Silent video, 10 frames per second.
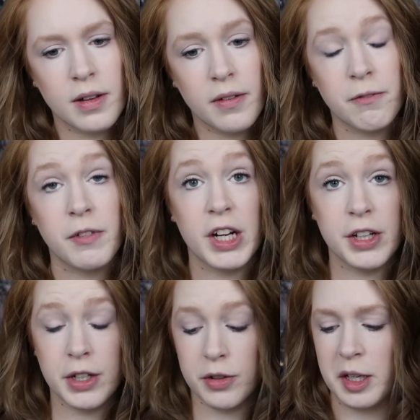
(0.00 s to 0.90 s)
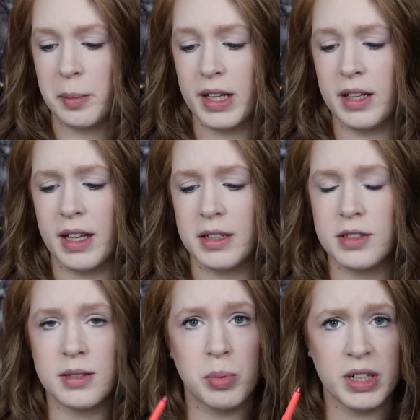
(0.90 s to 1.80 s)
Very creamy, like
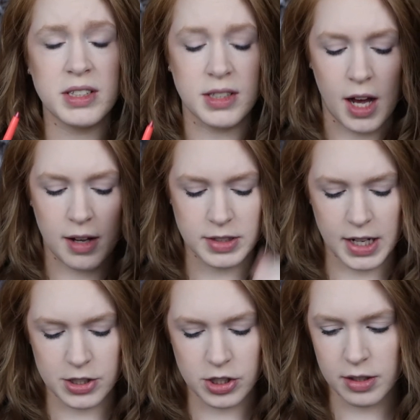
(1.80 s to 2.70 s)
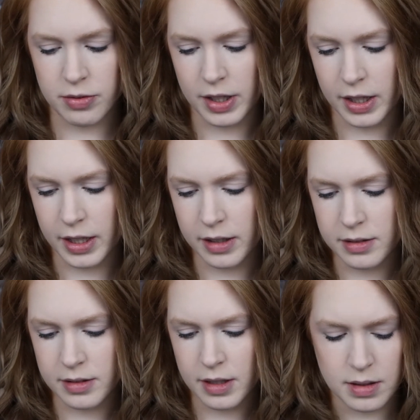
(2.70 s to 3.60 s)
pretty soft actually feeling.
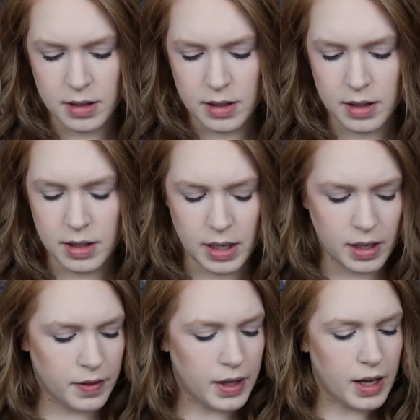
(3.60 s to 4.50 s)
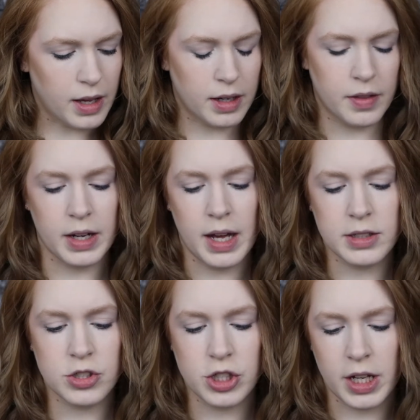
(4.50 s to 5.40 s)
And then the
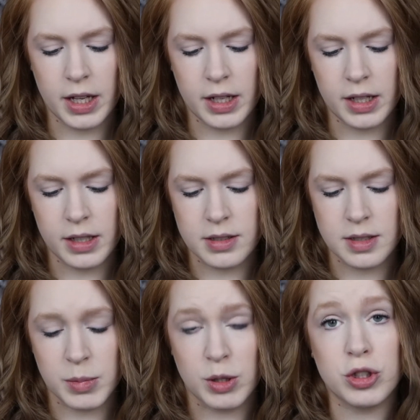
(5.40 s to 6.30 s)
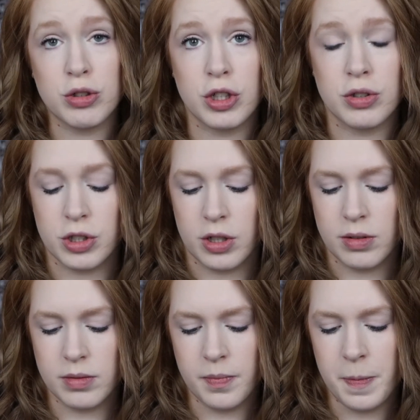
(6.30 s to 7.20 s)
next shade is Mojo
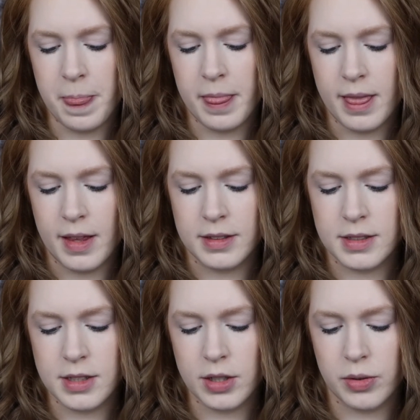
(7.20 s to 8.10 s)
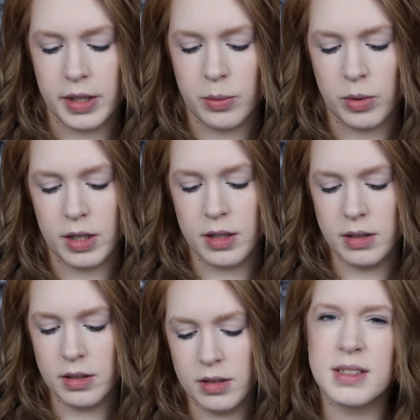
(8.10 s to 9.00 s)
Jojo, and this is the green one.
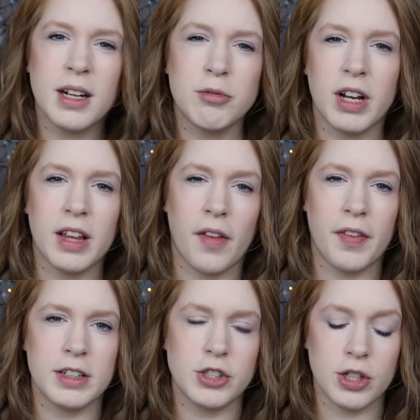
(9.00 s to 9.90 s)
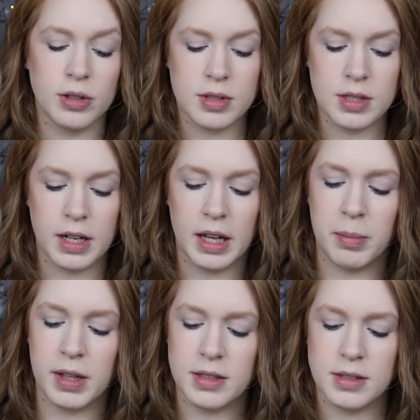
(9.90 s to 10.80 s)
It's kind of funny that they chose to name
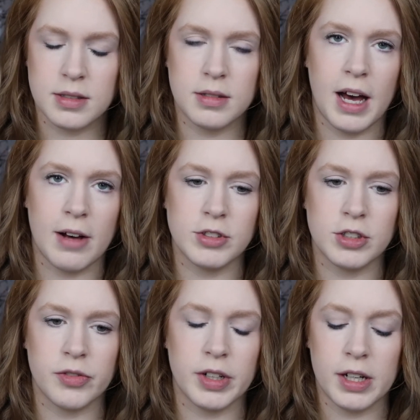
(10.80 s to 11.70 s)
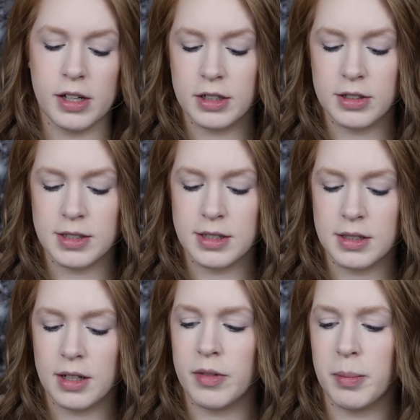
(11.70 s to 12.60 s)
these after different characters
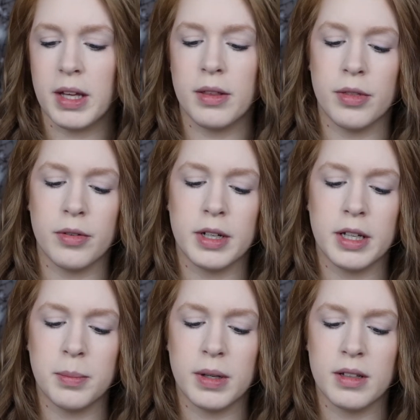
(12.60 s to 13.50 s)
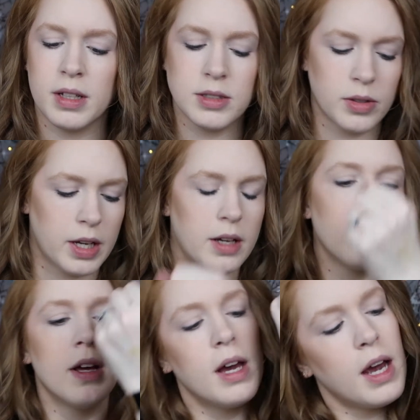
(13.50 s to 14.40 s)
instead of the main 3, but that's okay.
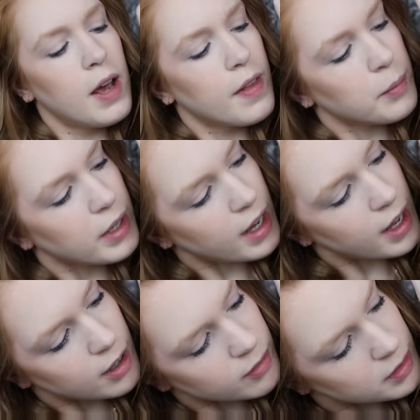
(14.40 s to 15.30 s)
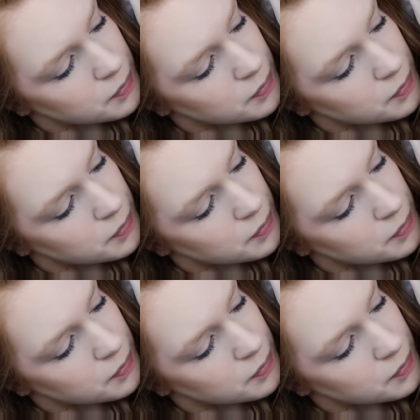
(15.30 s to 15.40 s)
And then we have